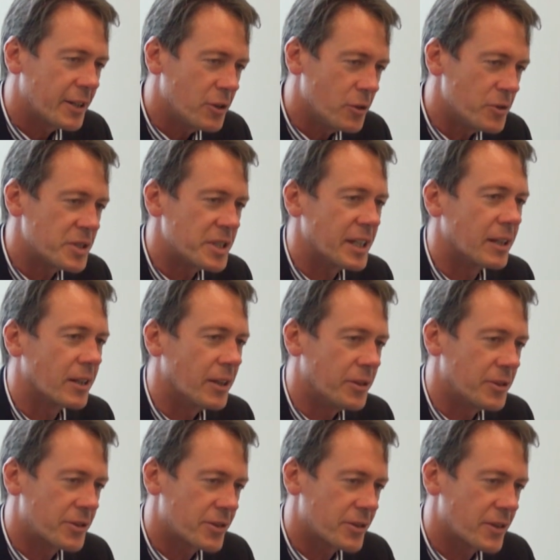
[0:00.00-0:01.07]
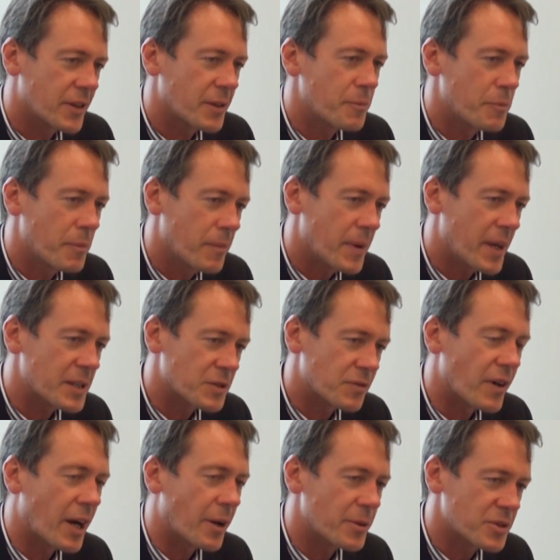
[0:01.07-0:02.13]
New Zealand as
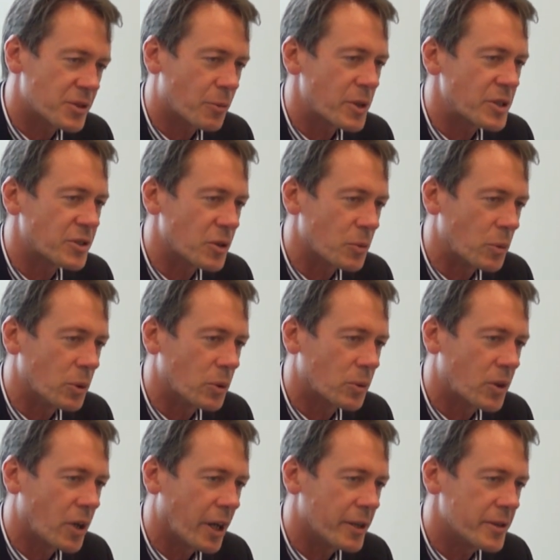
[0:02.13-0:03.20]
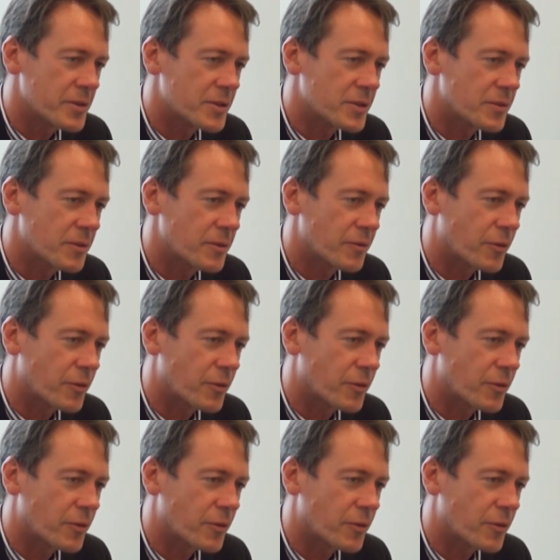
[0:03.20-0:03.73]
far as the rest of the world goes